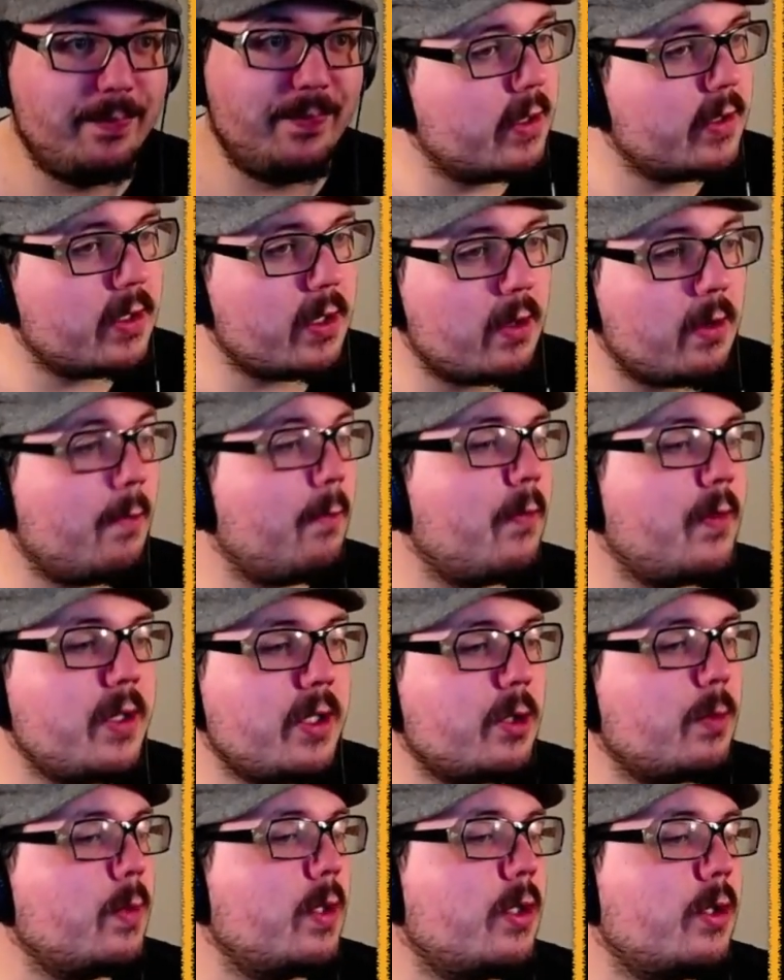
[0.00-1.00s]
So for
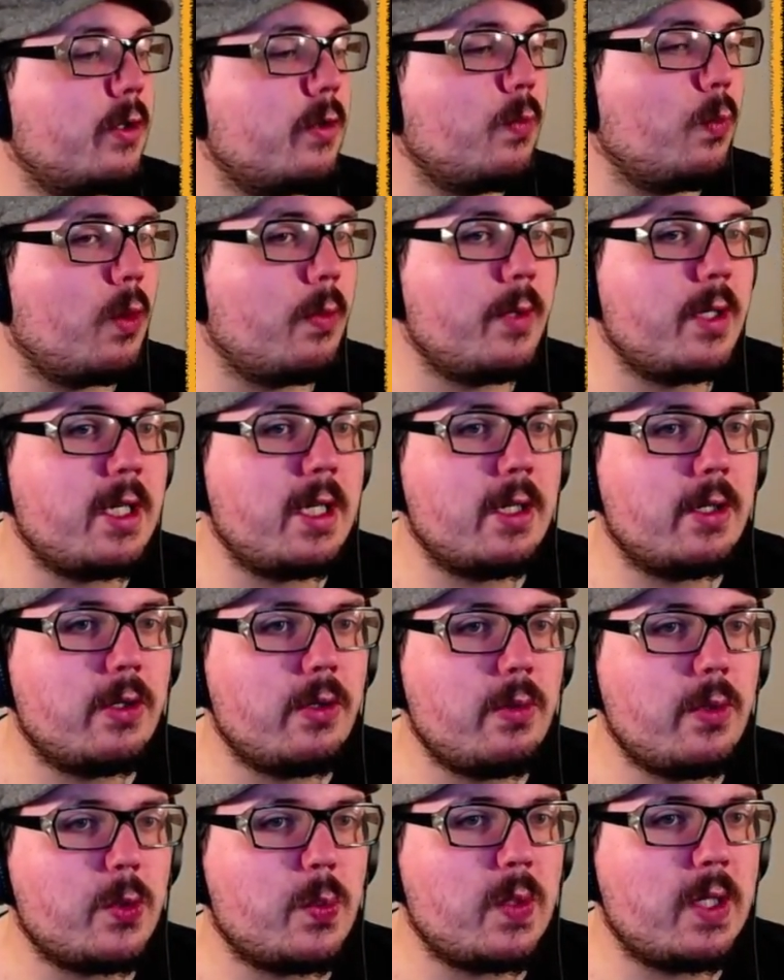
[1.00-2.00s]
this mission, what we need to
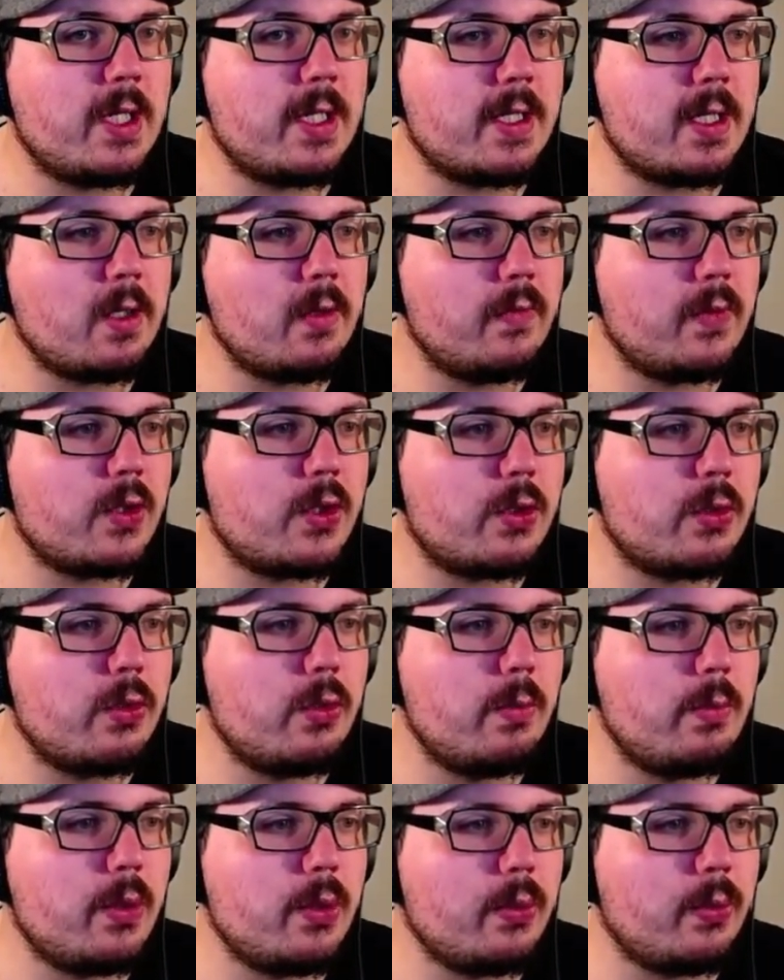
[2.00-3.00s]
do is we need to salvage
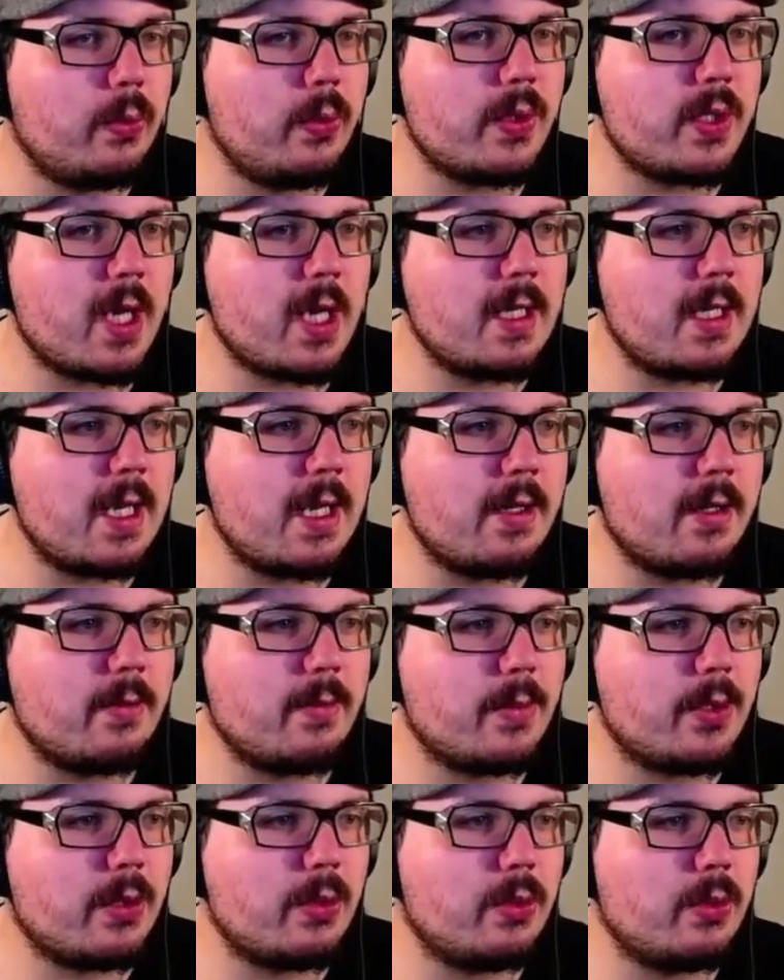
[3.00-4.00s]
2 mules and get them
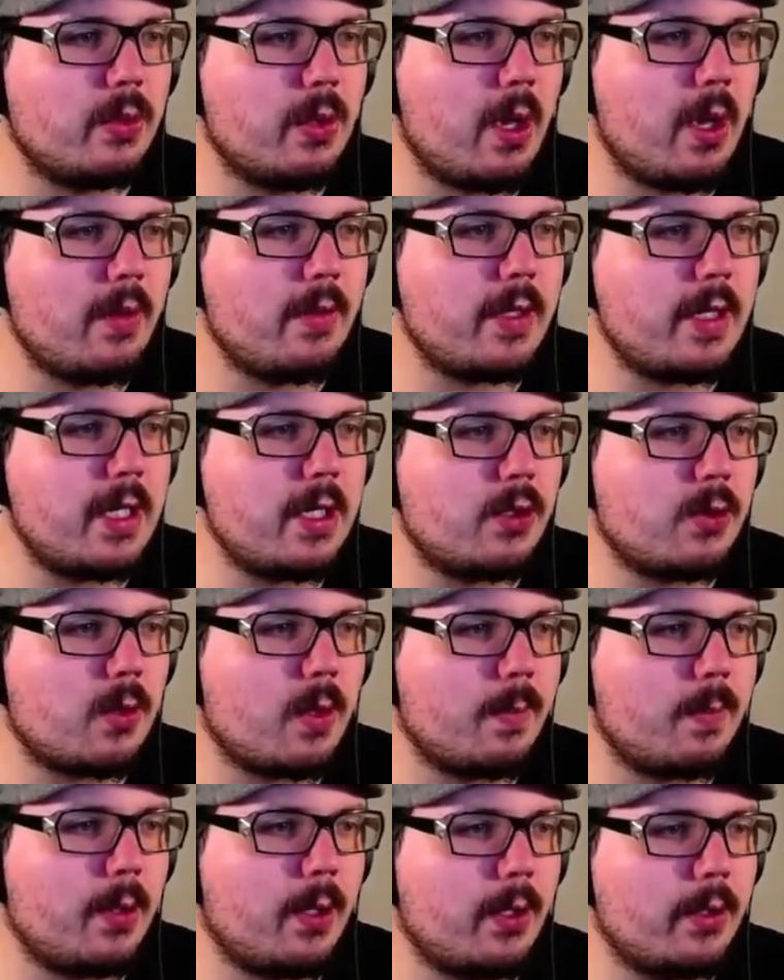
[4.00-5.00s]
to the
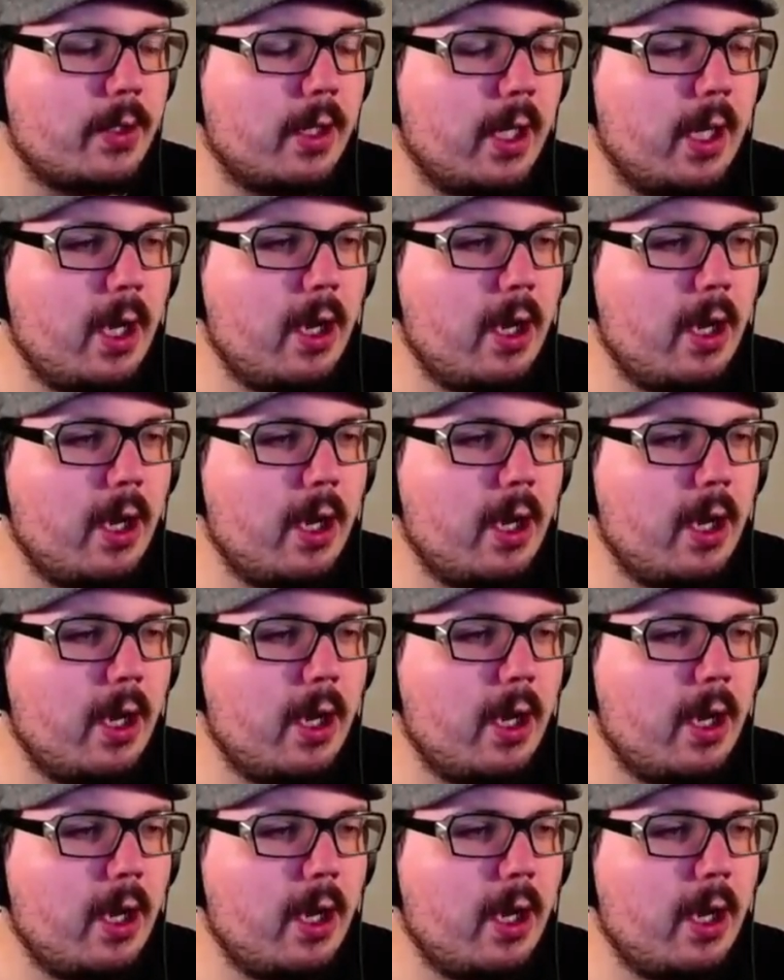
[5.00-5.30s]
drop pod.